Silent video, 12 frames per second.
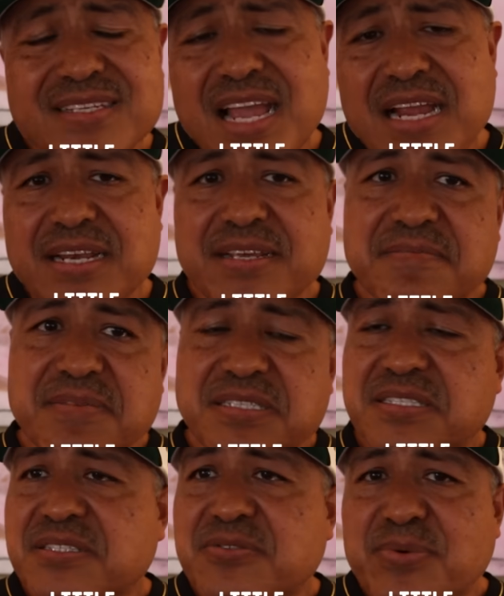Exactly.
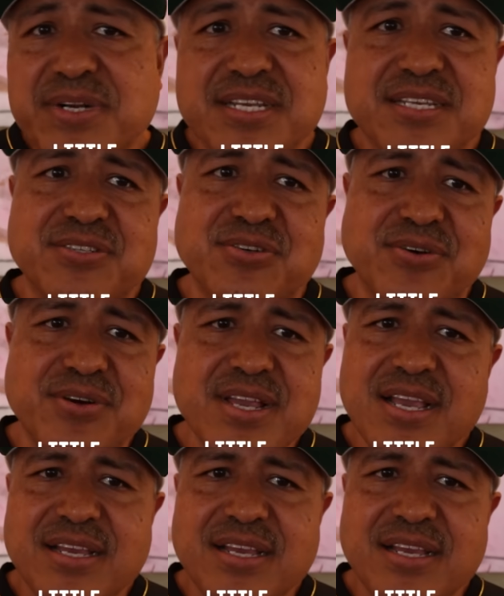It's just the way it is, you know.